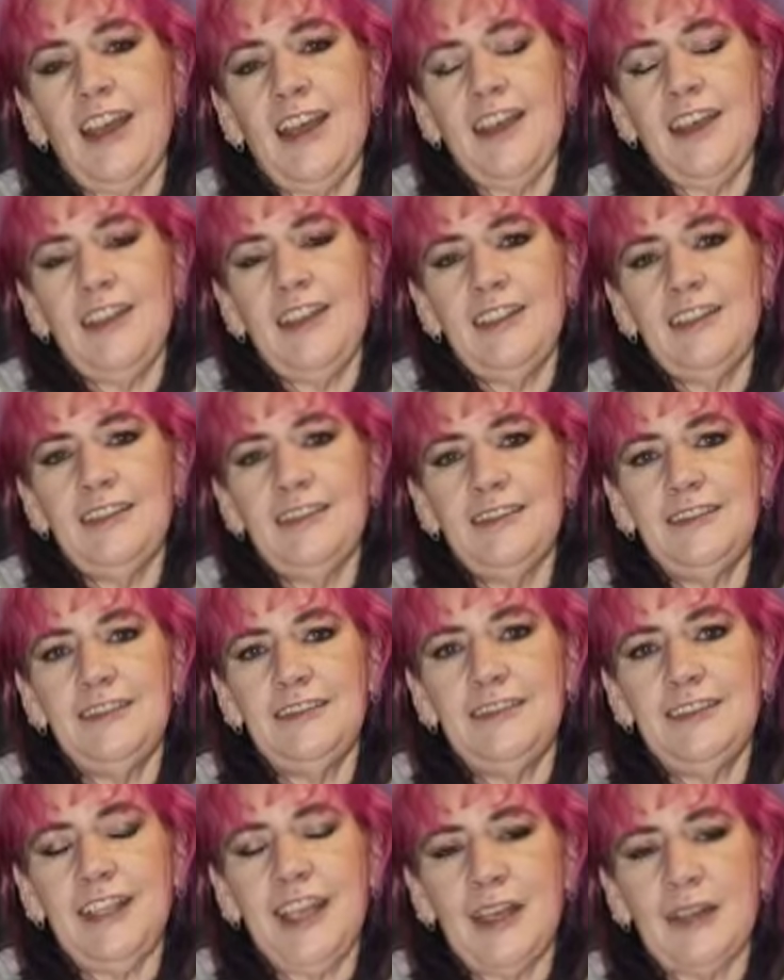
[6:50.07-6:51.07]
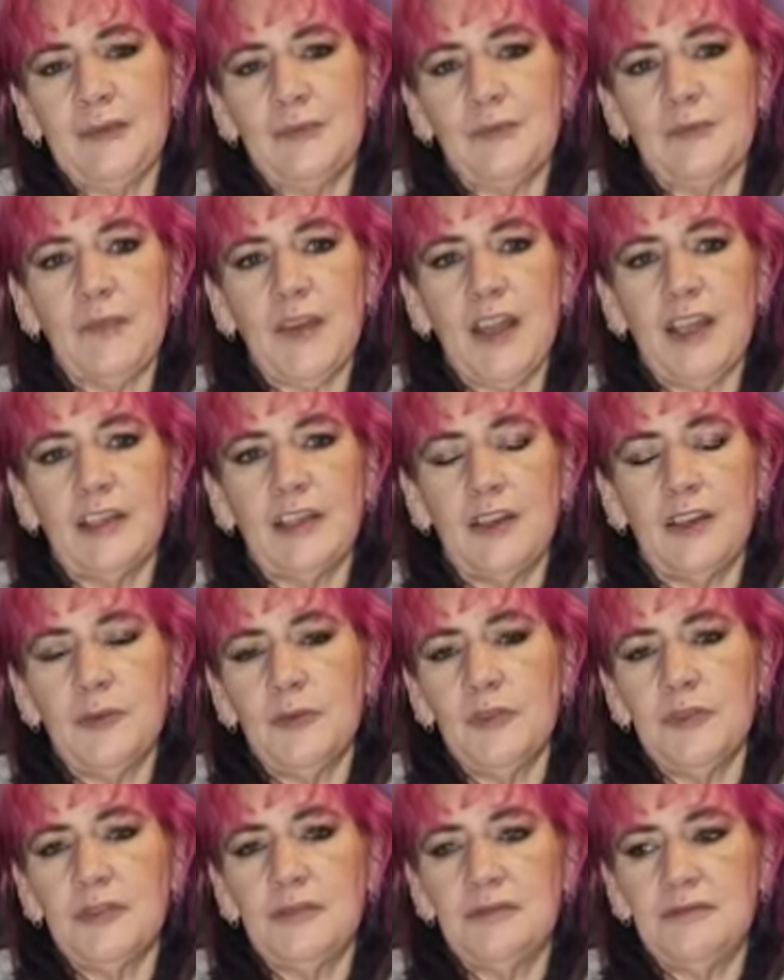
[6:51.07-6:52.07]
And yeah, and I
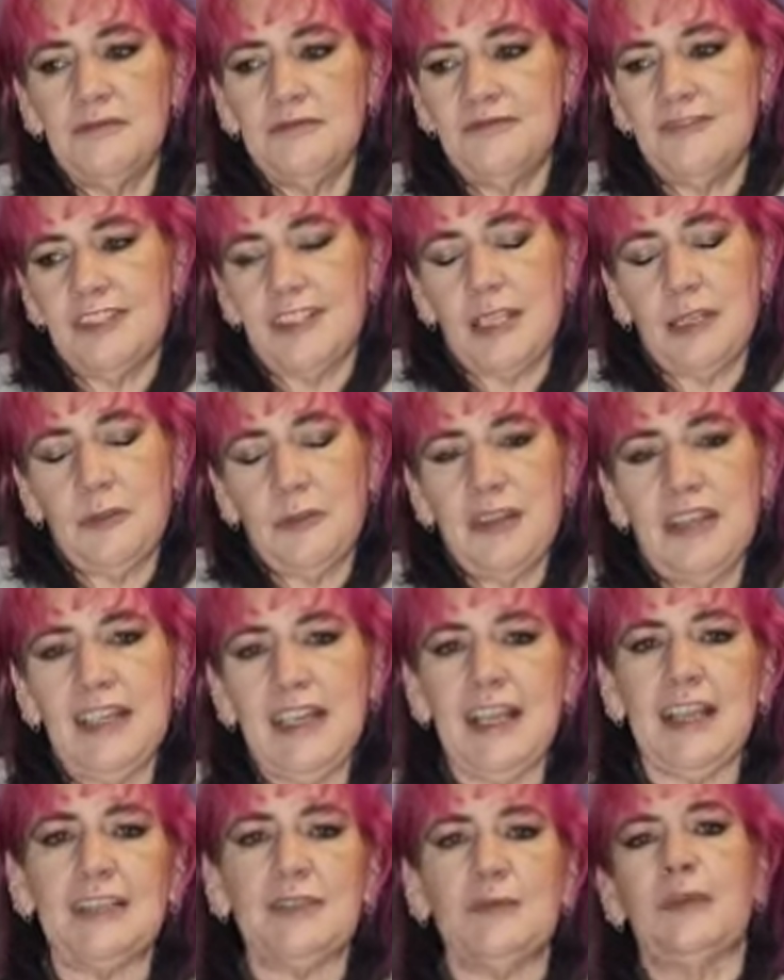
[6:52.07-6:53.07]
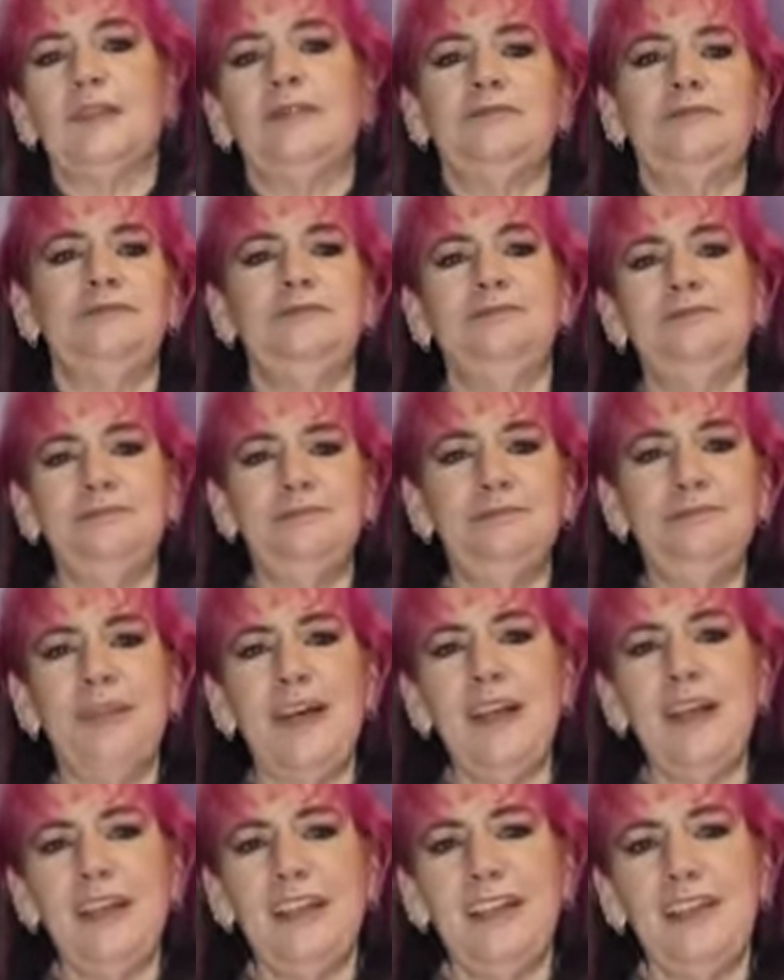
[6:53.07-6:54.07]
will see you in the next one.
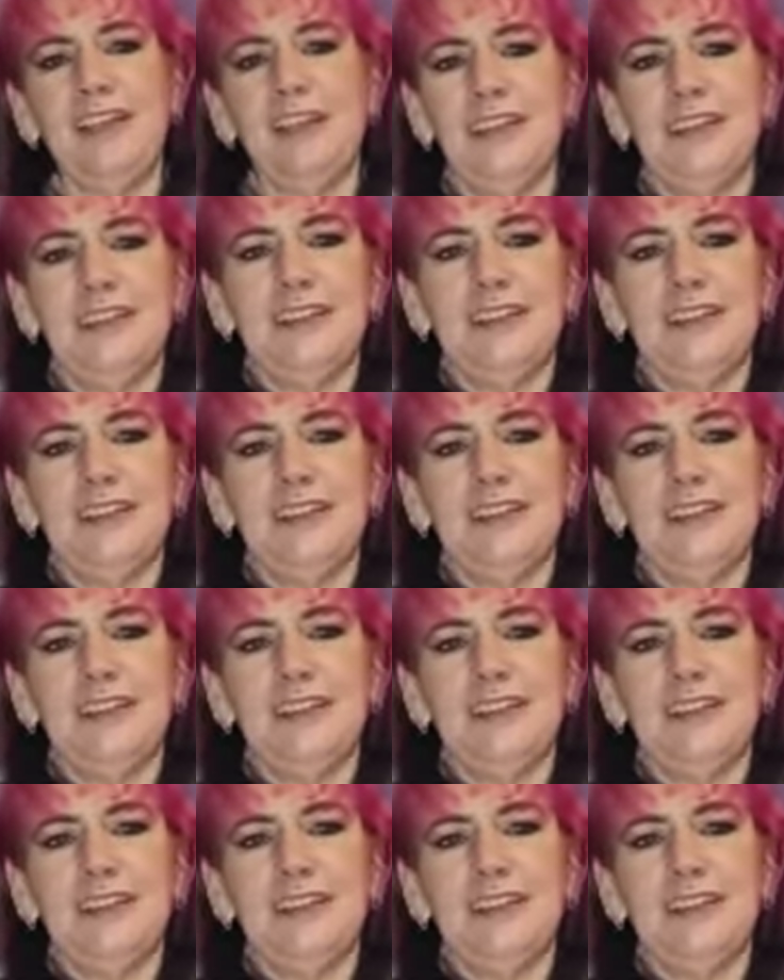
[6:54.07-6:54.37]
Bye.